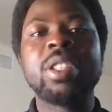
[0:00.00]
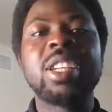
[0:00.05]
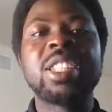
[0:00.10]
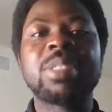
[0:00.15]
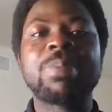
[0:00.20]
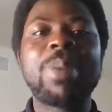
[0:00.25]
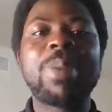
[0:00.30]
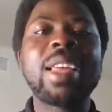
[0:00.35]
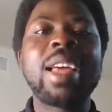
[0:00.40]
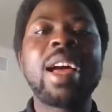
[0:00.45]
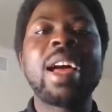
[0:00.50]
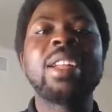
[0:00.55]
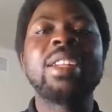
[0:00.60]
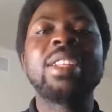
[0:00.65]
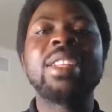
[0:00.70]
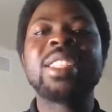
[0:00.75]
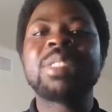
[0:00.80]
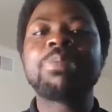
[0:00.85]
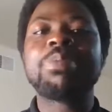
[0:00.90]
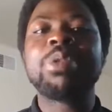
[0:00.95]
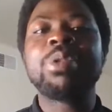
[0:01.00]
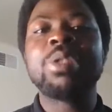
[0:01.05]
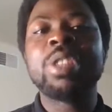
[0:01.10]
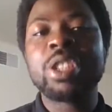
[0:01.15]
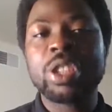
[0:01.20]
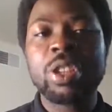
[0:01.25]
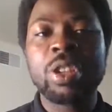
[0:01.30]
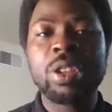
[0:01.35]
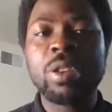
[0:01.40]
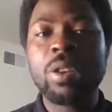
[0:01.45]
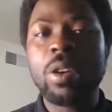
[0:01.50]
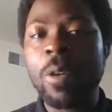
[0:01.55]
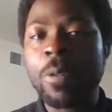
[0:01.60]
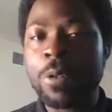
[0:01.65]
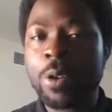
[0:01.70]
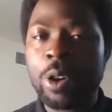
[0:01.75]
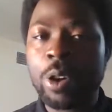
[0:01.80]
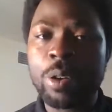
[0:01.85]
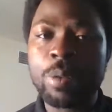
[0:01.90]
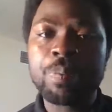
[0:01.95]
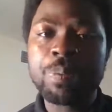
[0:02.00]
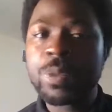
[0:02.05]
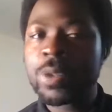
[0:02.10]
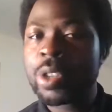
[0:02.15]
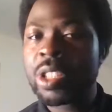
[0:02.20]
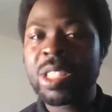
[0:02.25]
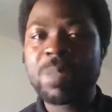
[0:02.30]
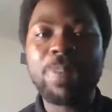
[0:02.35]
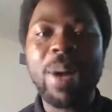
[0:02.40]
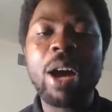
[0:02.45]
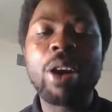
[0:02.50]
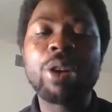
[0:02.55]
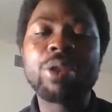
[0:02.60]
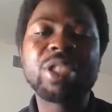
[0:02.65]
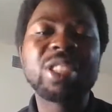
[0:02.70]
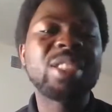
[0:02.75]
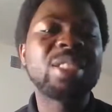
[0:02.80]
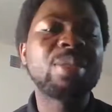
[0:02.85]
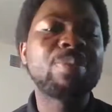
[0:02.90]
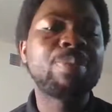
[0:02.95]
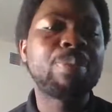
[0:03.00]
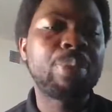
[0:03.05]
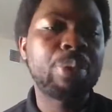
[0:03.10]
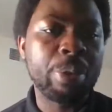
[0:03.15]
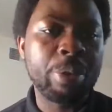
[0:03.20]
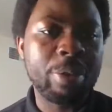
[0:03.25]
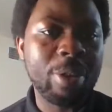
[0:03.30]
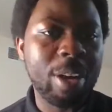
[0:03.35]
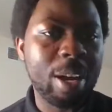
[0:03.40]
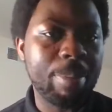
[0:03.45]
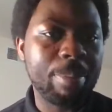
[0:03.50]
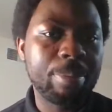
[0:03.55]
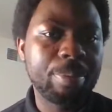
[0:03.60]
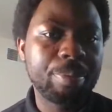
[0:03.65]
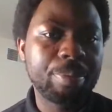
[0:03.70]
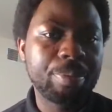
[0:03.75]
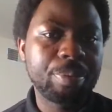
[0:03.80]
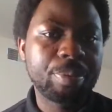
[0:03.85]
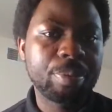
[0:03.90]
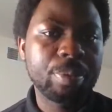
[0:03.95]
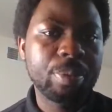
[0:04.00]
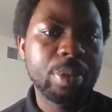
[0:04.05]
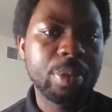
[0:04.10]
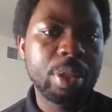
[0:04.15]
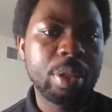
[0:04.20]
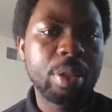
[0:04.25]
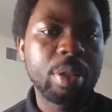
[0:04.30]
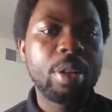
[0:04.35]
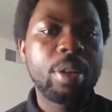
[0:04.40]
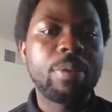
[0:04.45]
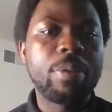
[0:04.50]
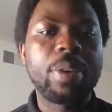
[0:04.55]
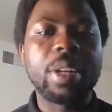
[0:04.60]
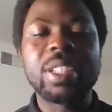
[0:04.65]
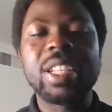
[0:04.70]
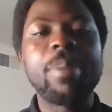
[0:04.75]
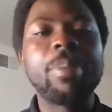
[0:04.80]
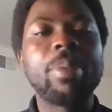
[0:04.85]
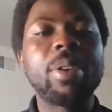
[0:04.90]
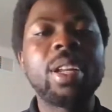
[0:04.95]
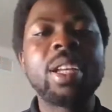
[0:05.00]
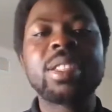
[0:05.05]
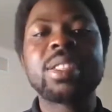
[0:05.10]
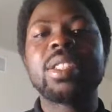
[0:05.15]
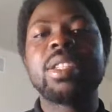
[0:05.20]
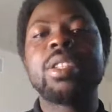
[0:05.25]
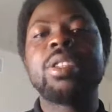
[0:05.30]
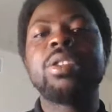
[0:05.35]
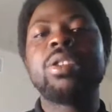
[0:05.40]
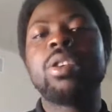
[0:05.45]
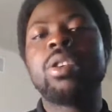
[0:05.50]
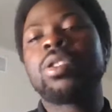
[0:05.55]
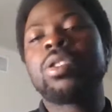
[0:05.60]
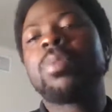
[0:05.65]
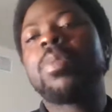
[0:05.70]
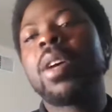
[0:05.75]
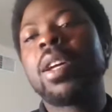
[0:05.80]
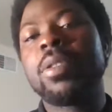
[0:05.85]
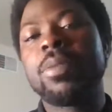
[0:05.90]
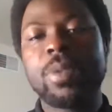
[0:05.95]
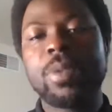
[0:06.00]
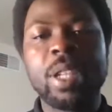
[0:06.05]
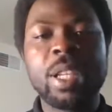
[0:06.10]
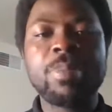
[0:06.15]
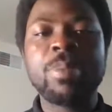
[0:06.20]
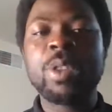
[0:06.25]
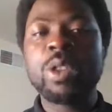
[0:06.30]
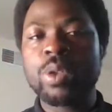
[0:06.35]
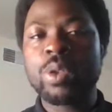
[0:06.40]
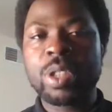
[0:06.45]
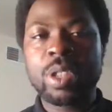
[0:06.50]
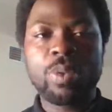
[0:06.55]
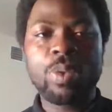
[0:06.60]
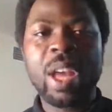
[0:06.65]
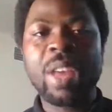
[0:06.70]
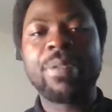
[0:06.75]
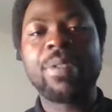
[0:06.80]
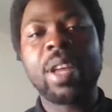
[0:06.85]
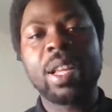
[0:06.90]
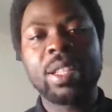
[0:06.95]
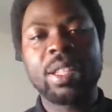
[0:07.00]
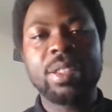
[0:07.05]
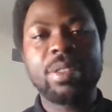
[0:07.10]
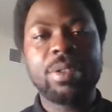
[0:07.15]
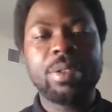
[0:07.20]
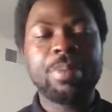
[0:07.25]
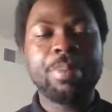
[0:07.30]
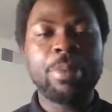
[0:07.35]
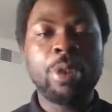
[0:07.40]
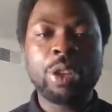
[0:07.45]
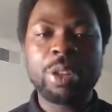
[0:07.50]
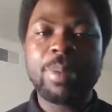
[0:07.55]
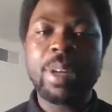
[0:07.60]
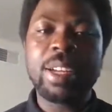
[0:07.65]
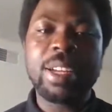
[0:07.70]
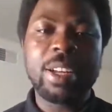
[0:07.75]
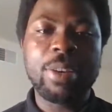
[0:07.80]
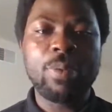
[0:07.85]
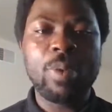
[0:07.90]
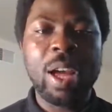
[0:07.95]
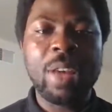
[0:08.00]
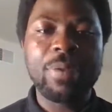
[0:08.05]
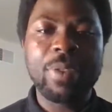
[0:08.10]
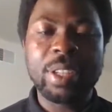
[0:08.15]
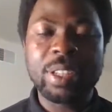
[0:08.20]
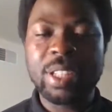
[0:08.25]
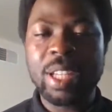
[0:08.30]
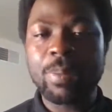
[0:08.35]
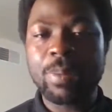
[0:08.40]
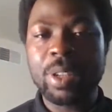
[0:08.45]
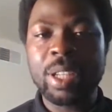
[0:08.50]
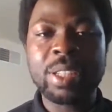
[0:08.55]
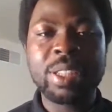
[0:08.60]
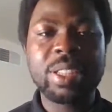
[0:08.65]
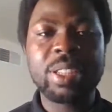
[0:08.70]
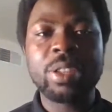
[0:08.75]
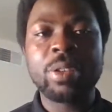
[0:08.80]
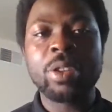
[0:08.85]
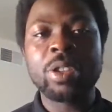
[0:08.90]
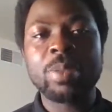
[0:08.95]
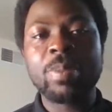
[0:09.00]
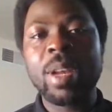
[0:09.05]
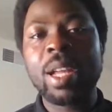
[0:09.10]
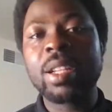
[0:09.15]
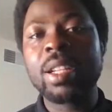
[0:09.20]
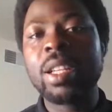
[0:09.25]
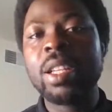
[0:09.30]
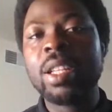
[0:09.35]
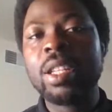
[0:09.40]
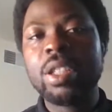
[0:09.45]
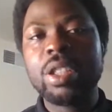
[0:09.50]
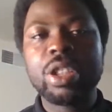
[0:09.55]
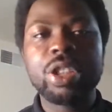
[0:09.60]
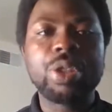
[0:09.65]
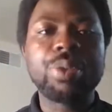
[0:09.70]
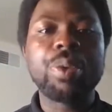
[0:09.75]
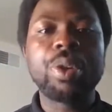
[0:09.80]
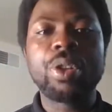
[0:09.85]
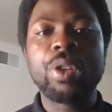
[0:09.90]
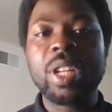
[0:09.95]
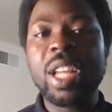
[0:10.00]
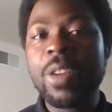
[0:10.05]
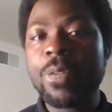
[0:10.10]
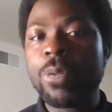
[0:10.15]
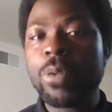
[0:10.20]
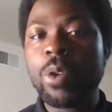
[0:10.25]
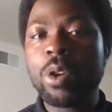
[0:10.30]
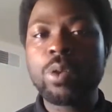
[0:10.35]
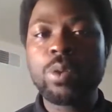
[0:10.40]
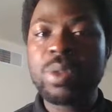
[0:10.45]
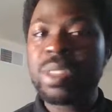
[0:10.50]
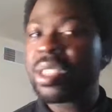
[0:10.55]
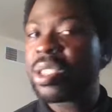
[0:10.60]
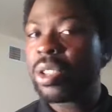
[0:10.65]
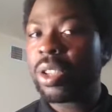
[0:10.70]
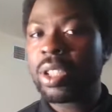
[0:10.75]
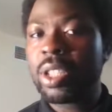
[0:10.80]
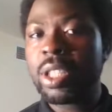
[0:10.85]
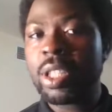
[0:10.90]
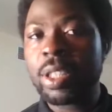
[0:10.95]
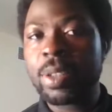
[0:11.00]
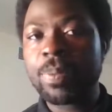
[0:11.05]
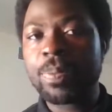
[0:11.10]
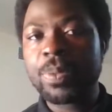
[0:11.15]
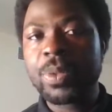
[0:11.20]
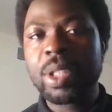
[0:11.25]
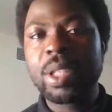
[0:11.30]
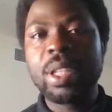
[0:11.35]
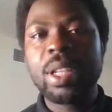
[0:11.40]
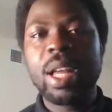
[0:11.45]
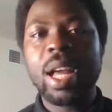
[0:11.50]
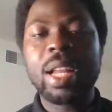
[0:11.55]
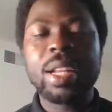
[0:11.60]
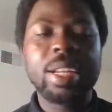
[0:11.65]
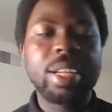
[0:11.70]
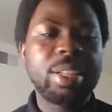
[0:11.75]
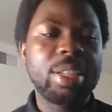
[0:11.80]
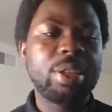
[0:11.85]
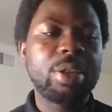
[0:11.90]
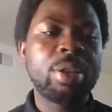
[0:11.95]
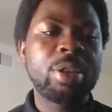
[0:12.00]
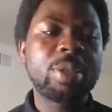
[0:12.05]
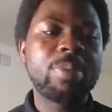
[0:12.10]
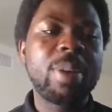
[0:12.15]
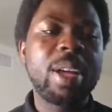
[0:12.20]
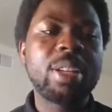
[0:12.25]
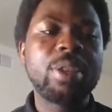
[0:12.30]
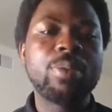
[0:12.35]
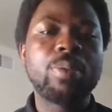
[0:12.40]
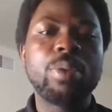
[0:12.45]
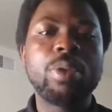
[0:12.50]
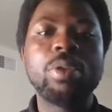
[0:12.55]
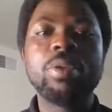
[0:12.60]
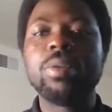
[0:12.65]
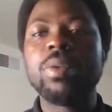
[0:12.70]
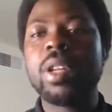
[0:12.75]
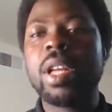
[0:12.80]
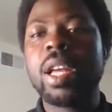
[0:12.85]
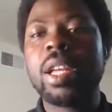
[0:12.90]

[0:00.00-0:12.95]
expire at the expiration of your spouse's program. For example, let's say your husband, let me use a wife and husband and wife, for example. Let's say the husband is the one on F1 who is studying, and then the husband will